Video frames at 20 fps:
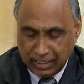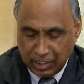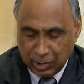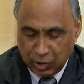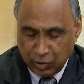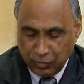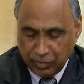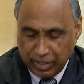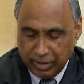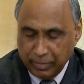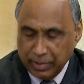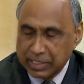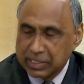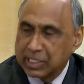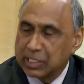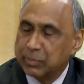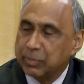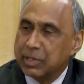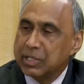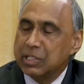Thank you very much.
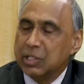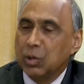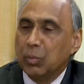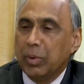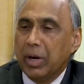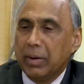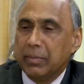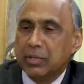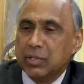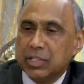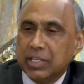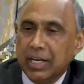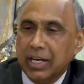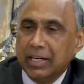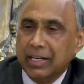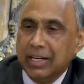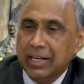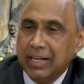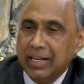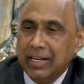As President Obama
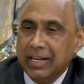said,